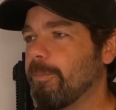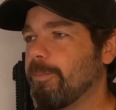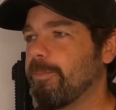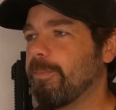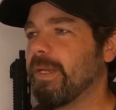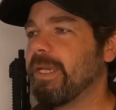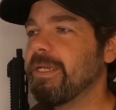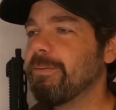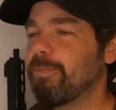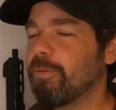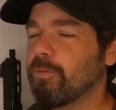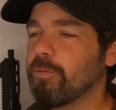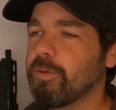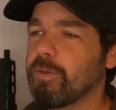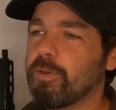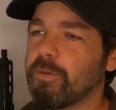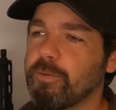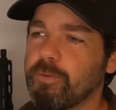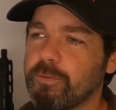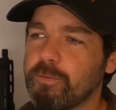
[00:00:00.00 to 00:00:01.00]
people
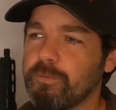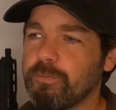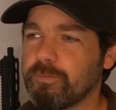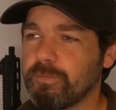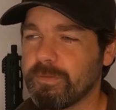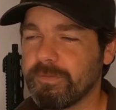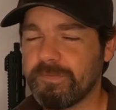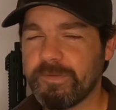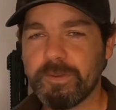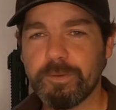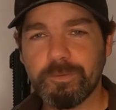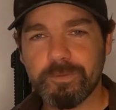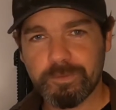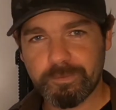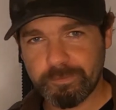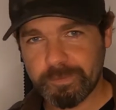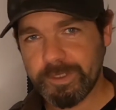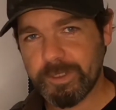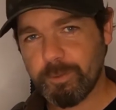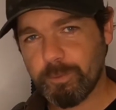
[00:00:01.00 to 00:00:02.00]
who review the
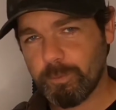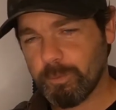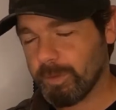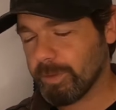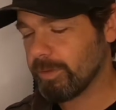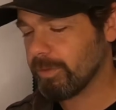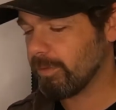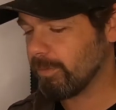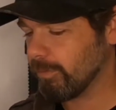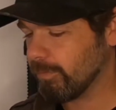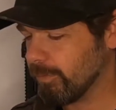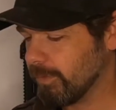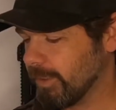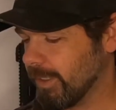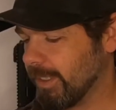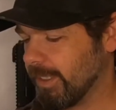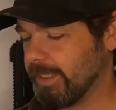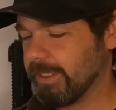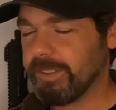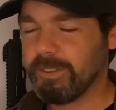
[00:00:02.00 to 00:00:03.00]
real world
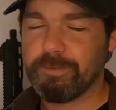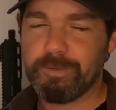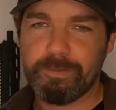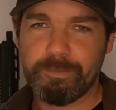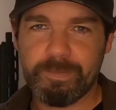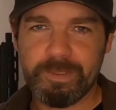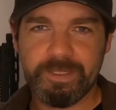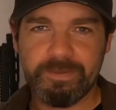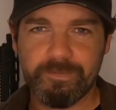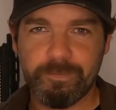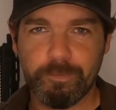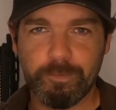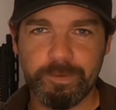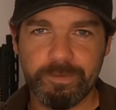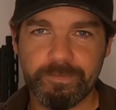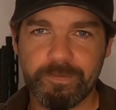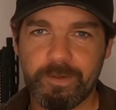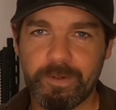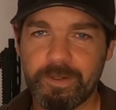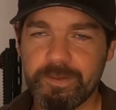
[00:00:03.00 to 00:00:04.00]

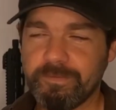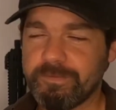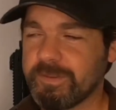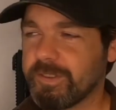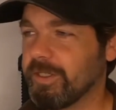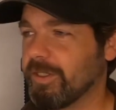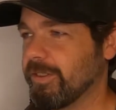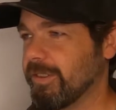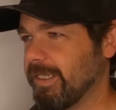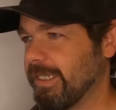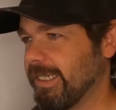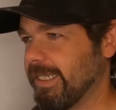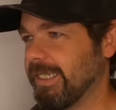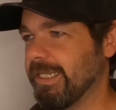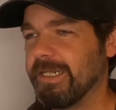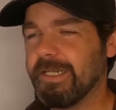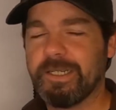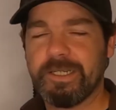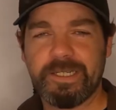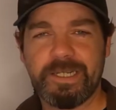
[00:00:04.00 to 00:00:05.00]
UMP45, certainly
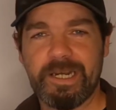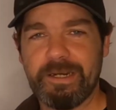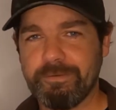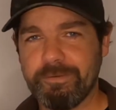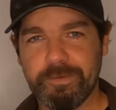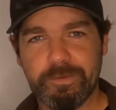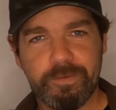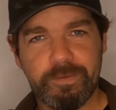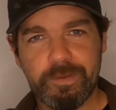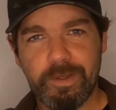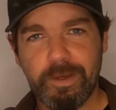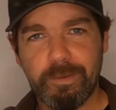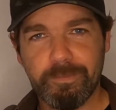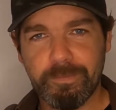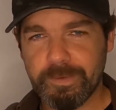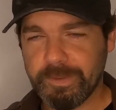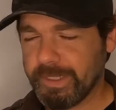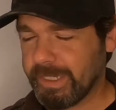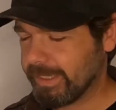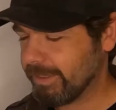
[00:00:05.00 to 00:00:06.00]
Garen Thumb
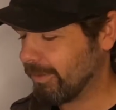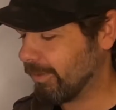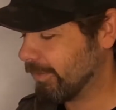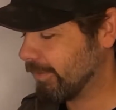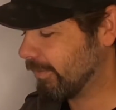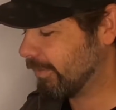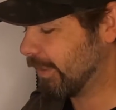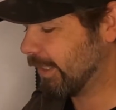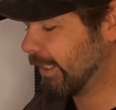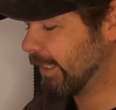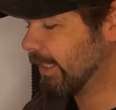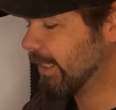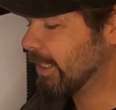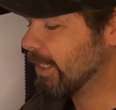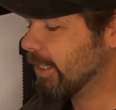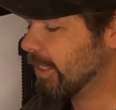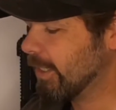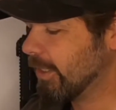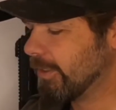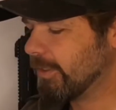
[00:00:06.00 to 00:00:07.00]
and that kind of thing,
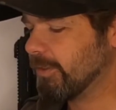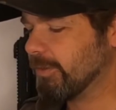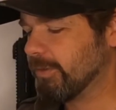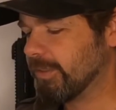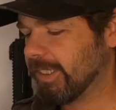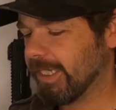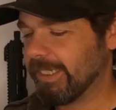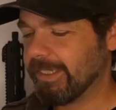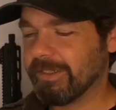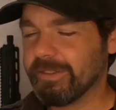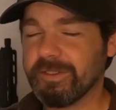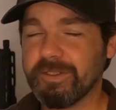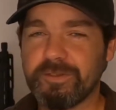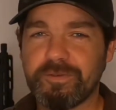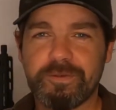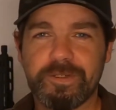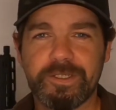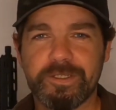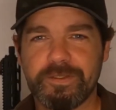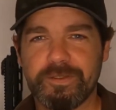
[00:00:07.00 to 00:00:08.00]
do say that the
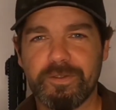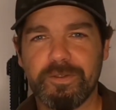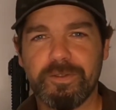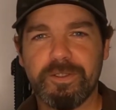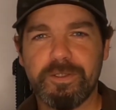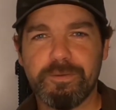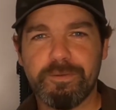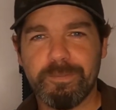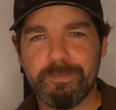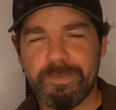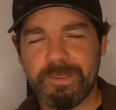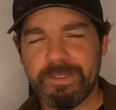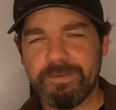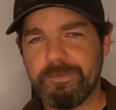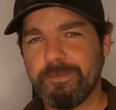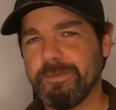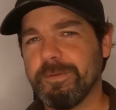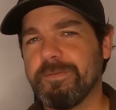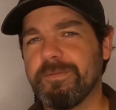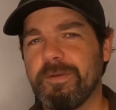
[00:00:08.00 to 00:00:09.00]
triggers on the
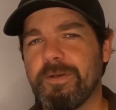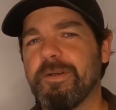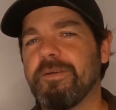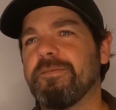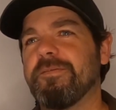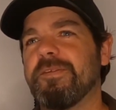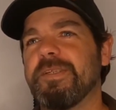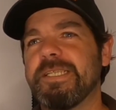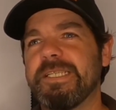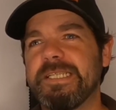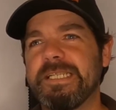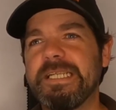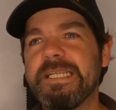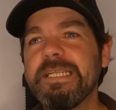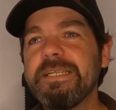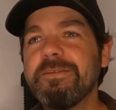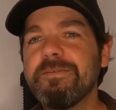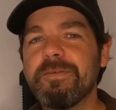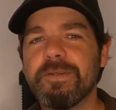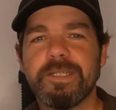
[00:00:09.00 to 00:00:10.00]
UMP45
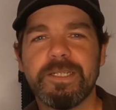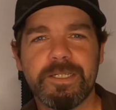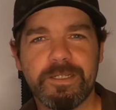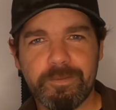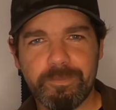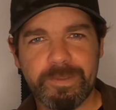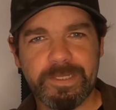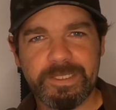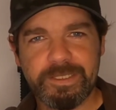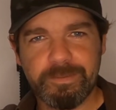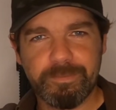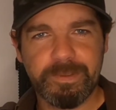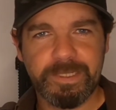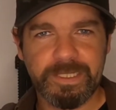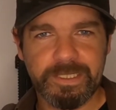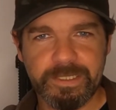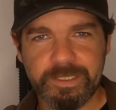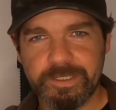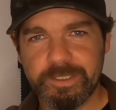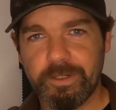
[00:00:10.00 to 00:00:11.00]
leave a little bit to be
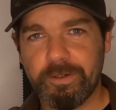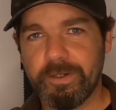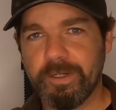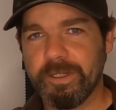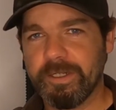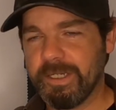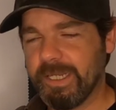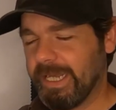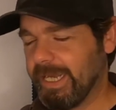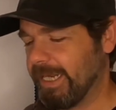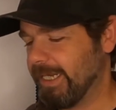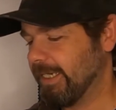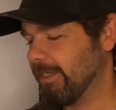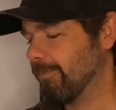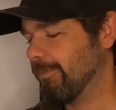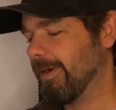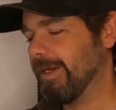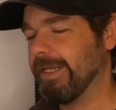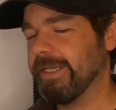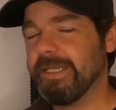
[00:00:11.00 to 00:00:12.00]
desired
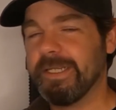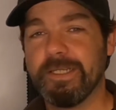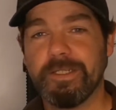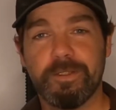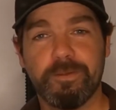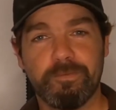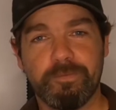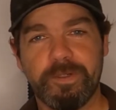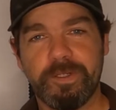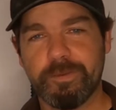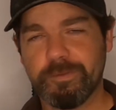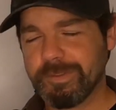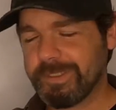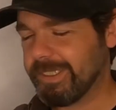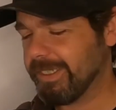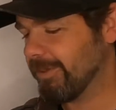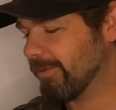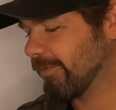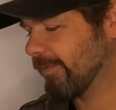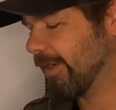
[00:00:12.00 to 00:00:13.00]
anyway in the real
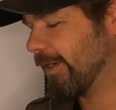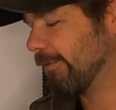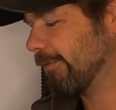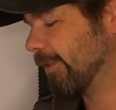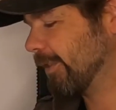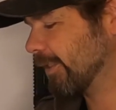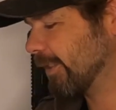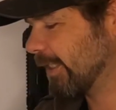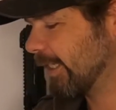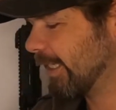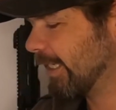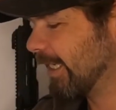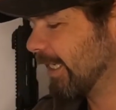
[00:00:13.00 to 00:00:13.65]
steel variants.